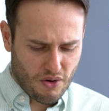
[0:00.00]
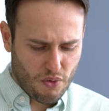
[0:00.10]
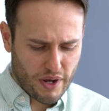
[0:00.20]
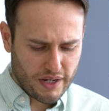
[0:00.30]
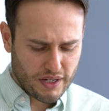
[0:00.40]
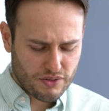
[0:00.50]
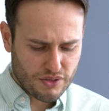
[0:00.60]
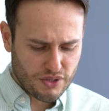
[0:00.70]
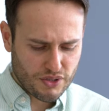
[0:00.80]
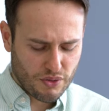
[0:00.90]
oh, any
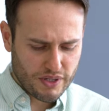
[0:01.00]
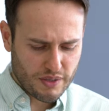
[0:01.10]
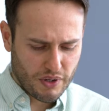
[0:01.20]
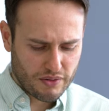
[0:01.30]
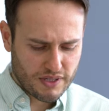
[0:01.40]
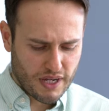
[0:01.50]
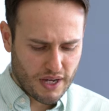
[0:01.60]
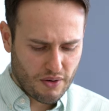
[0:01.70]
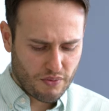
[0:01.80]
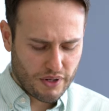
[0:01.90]
interesting stories about
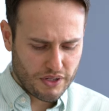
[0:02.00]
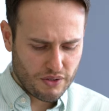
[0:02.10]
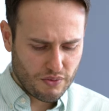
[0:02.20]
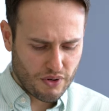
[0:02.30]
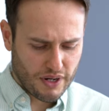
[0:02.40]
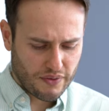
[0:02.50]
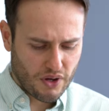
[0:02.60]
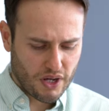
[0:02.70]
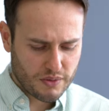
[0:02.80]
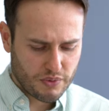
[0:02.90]
uh, when you were at the
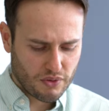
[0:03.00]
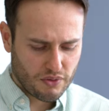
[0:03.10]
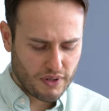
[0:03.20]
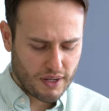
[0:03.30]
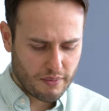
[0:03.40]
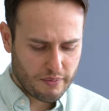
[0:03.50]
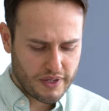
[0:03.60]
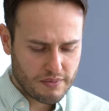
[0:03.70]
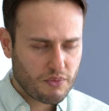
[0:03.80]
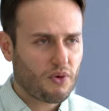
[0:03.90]
hospital uh,
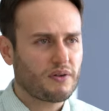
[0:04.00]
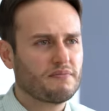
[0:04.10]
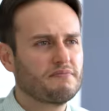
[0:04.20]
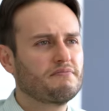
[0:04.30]
being born?